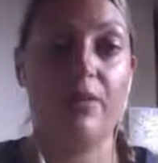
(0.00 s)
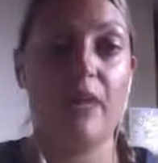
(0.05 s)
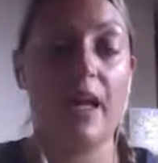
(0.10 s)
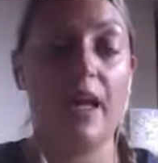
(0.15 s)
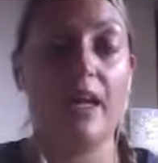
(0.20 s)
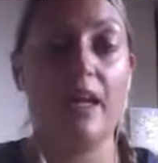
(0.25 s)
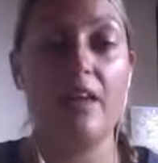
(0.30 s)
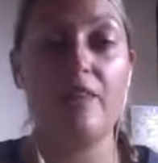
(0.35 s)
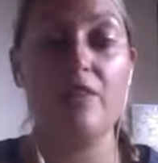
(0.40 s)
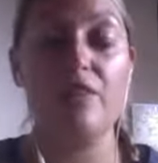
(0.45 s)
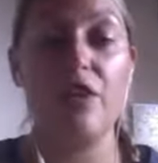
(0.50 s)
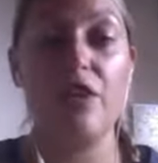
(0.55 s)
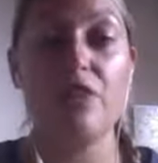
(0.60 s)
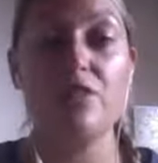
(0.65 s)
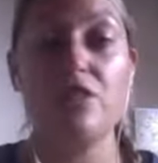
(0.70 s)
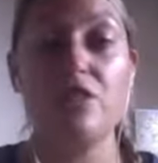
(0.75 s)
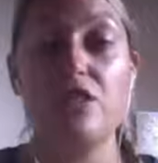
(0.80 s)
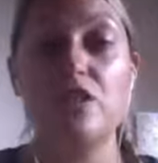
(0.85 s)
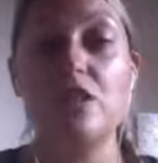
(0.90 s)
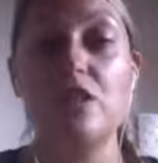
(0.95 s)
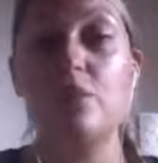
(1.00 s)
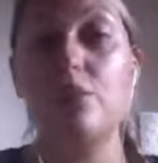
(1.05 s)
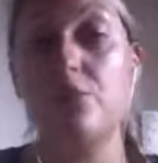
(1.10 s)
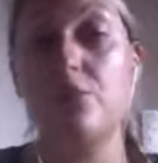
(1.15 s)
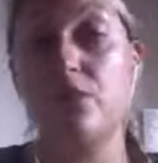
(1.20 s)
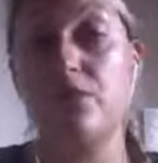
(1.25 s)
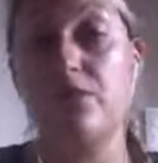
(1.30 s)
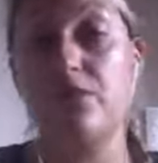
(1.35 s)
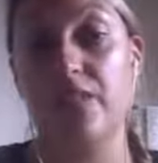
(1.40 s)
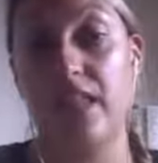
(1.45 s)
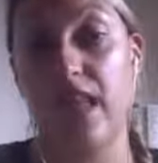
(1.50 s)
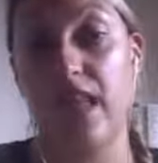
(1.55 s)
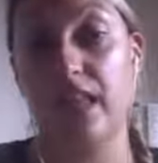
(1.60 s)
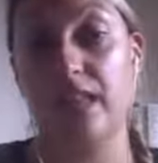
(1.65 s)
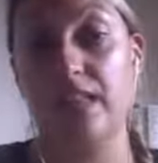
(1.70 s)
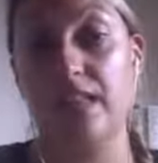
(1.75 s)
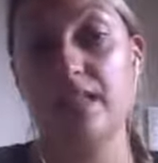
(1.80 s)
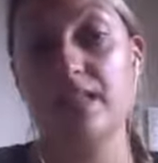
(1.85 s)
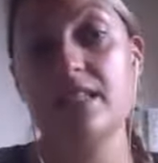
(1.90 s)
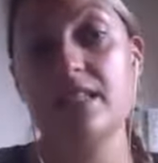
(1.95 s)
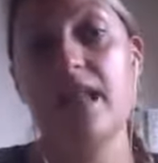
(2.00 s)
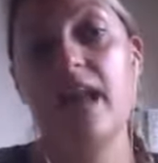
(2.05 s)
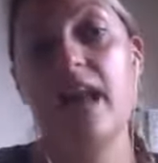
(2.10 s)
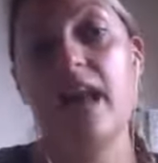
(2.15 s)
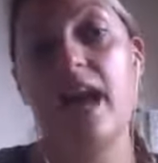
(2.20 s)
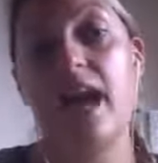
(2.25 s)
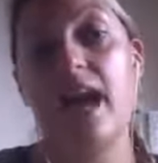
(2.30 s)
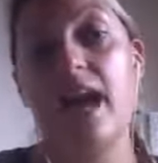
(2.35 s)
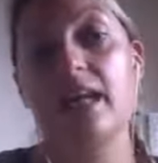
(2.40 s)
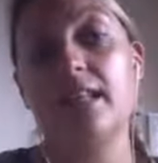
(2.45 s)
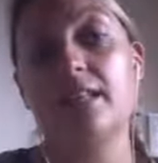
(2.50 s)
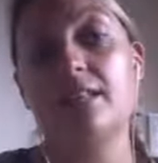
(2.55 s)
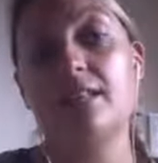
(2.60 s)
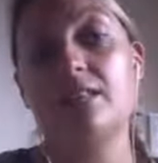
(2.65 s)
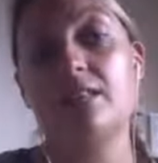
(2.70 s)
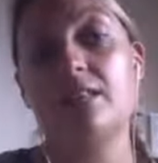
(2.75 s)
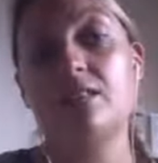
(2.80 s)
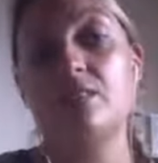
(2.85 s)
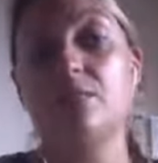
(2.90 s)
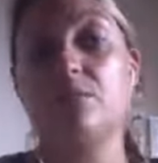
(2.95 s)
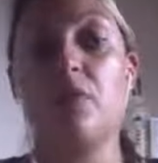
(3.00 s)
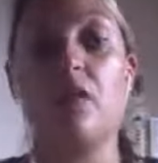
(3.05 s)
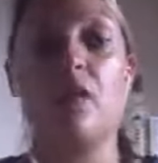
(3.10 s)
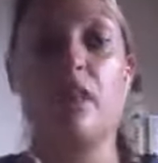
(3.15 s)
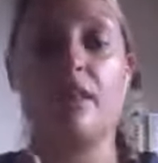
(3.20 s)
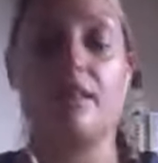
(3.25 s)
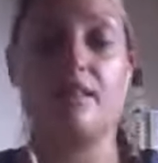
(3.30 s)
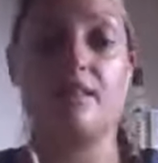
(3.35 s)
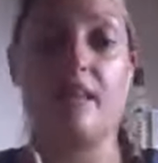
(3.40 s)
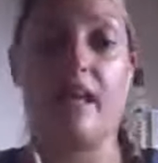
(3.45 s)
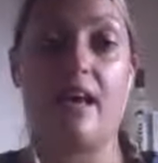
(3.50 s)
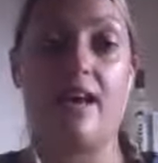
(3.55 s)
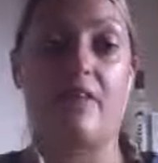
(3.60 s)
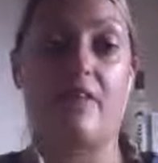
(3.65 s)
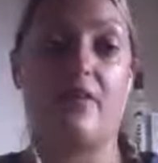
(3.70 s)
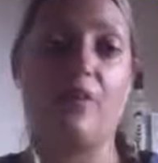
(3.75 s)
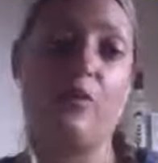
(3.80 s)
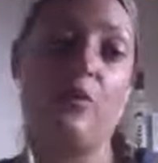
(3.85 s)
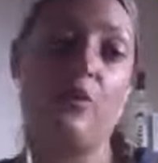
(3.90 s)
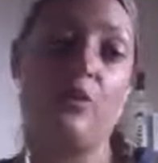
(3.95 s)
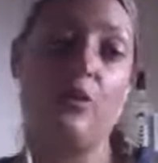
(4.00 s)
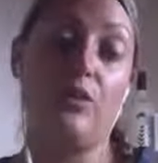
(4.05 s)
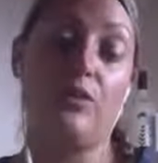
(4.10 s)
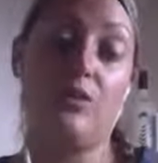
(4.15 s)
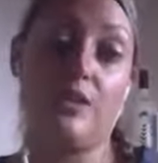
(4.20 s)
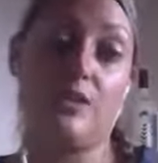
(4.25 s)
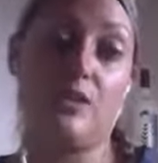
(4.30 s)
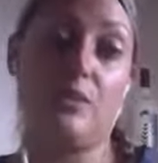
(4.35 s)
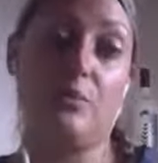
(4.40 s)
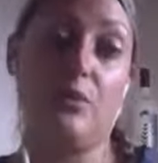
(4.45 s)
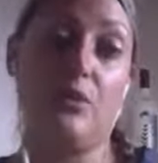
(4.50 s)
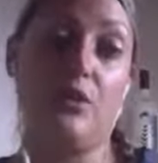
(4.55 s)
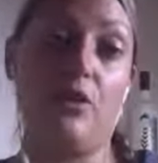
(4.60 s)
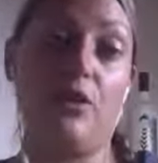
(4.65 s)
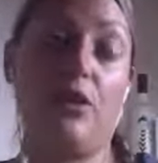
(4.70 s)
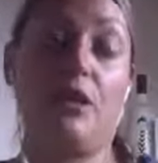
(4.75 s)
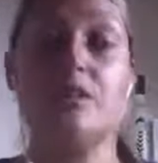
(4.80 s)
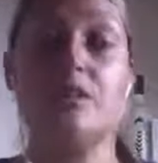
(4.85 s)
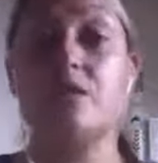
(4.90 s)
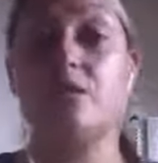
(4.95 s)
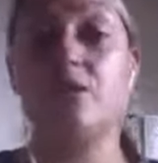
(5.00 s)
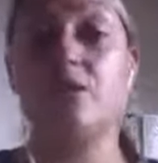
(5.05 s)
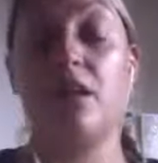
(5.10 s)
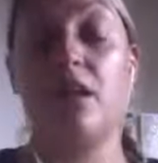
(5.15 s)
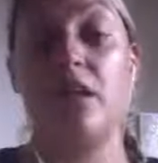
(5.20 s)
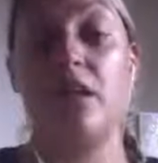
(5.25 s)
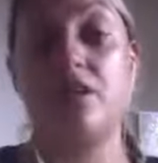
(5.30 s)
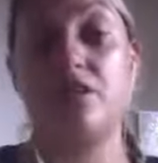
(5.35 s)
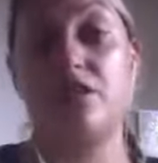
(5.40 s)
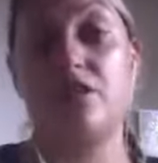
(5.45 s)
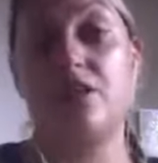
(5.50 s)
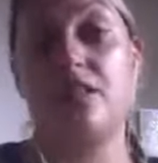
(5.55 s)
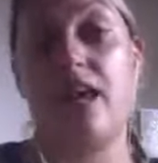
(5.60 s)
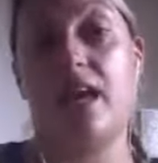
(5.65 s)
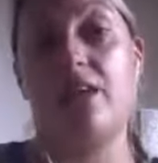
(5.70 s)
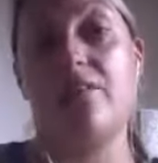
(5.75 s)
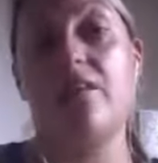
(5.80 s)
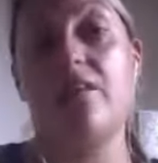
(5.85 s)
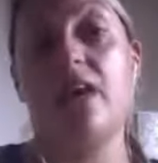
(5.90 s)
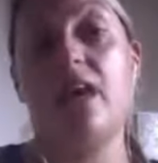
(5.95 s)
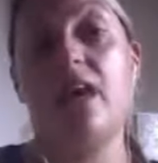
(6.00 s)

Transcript: And it involves a number of things. And some clients have all of the support, and some clients just have